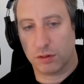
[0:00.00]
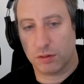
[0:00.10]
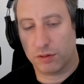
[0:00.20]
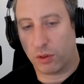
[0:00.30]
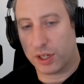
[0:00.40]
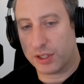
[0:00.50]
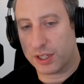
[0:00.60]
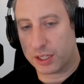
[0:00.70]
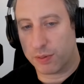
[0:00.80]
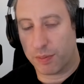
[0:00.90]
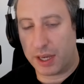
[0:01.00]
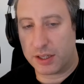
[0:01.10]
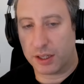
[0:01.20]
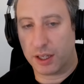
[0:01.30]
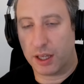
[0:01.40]
46, but
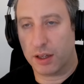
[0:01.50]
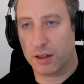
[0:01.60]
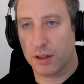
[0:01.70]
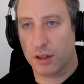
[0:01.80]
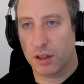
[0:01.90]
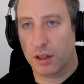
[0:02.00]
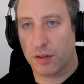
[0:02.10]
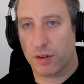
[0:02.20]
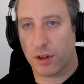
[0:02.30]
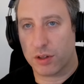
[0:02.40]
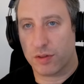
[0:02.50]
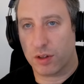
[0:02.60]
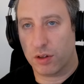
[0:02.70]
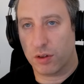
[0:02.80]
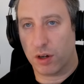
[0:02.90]
basically, for those of
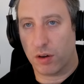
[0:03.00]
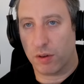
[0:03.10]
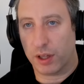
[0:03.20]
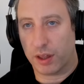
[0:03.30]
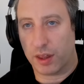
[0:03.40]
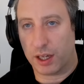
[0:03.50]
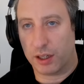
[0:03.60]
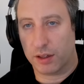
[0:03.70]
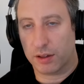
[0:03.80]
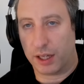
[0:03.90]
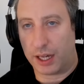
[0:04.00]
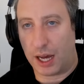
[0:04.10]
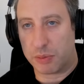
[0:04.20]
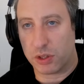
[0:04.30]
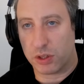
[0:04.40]
you who don't really think like
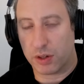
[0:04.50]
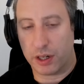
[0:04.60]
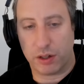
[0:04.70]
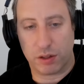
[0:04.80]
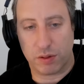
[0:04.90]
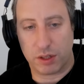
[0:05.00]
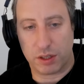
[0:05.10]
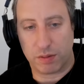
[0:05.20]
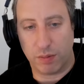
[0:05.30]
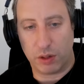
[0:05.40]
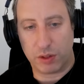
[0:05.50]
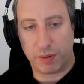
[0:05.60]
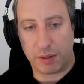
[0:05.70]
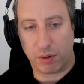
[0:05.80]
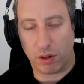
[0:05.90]
options traders, which is most
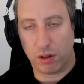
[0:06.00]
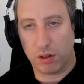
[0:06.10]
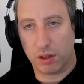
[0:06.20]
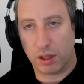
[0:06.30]
people,